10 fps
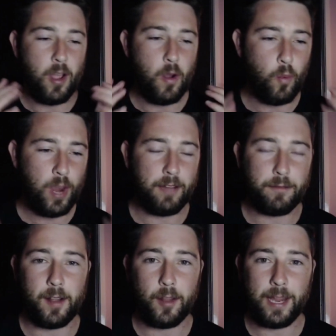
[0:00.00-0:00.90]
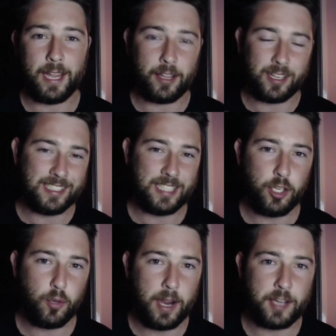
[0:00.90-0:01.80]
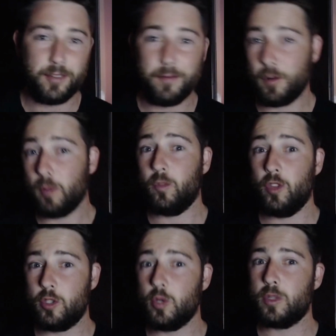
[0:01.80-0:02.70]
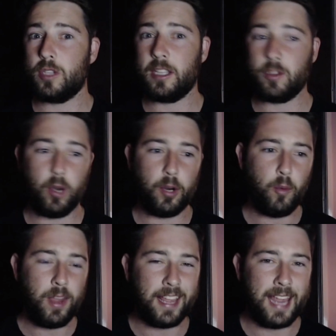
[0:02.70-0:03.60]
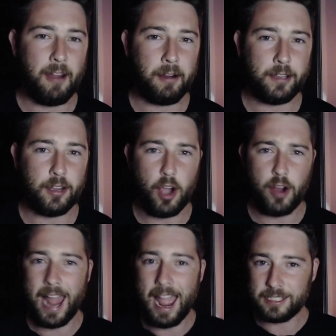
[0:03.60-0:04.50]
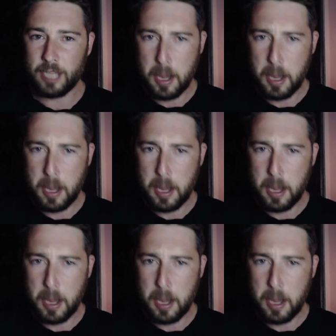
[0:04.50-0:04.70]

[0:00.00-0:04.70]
We are following the continuation from The Suicide Squad with a character known as